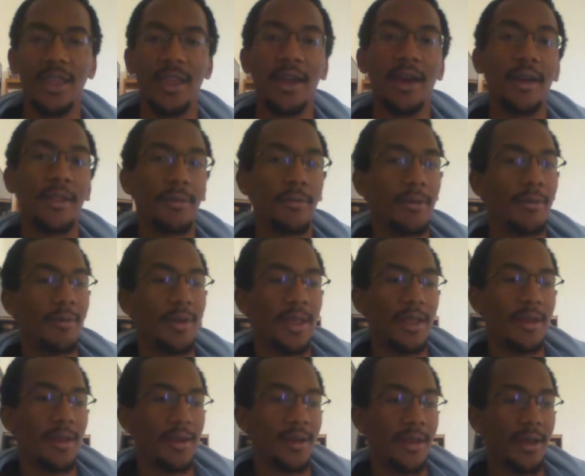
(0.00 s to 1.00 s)
the other one would
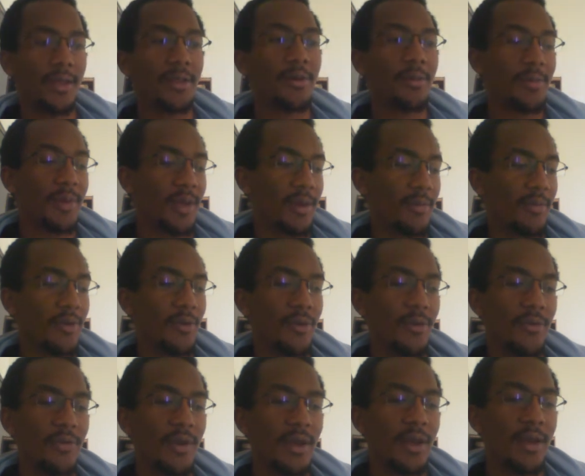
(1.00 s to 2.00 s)
hit another big
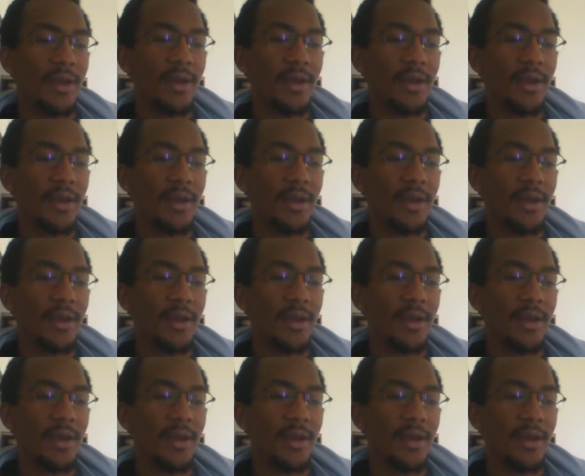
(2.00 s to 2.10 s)
move.